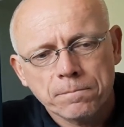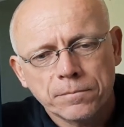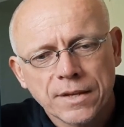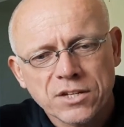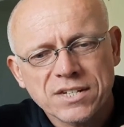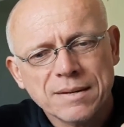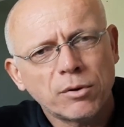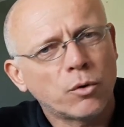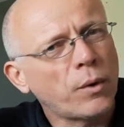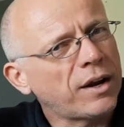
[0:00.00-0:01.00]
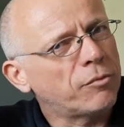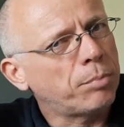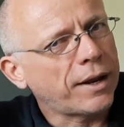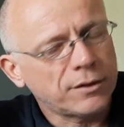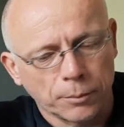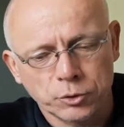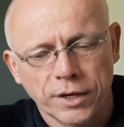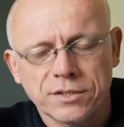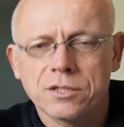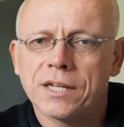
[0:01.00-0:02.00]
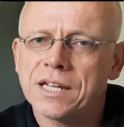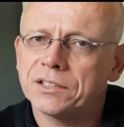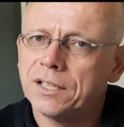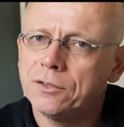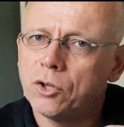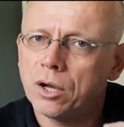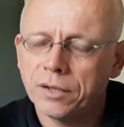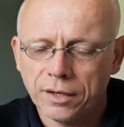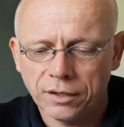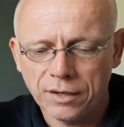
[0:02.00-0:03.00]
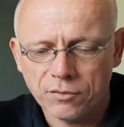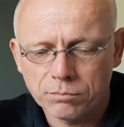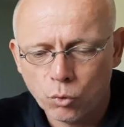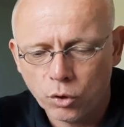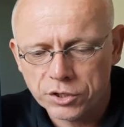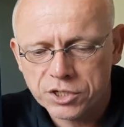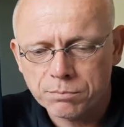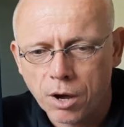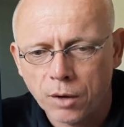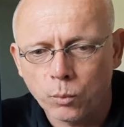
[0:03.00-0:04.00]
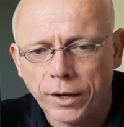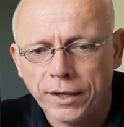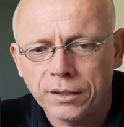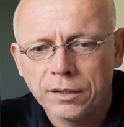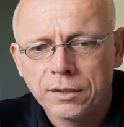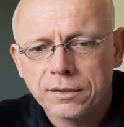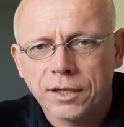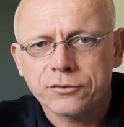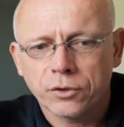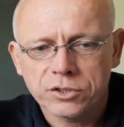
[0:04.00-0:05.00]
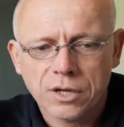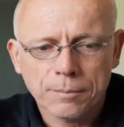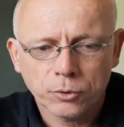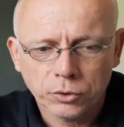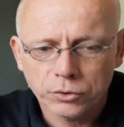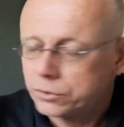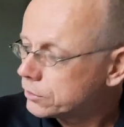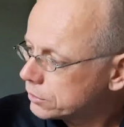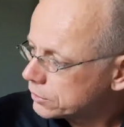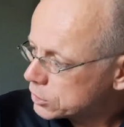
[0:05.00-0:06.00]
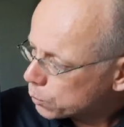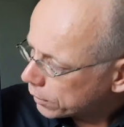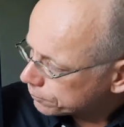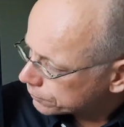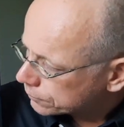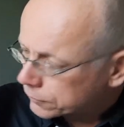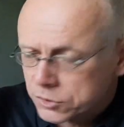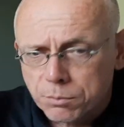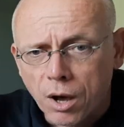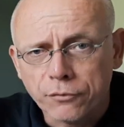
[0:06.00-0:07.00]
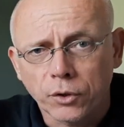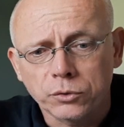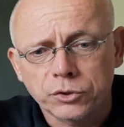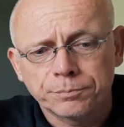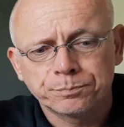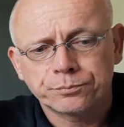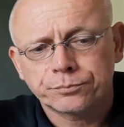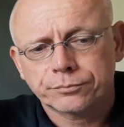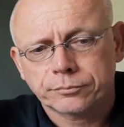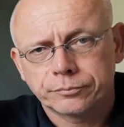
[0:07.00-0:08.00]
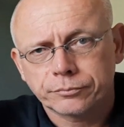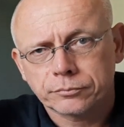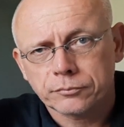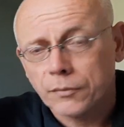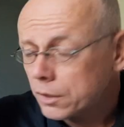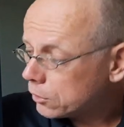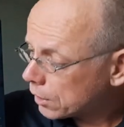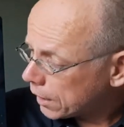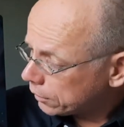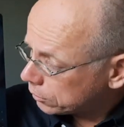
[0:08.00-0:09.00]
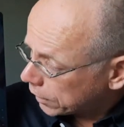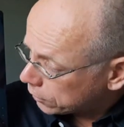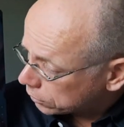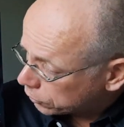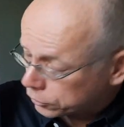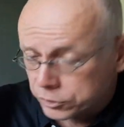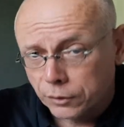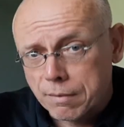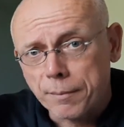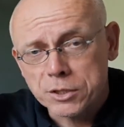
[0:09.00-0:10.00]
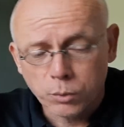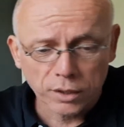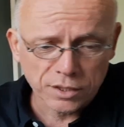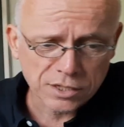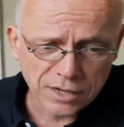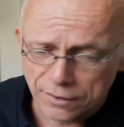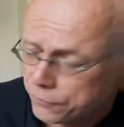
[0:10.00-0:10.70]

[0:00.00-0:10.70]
There's a similar way of planned obsolescence that's actually done in an even more smart way. That's, for example, this one, smartphones. I don't know if you still remember this one. I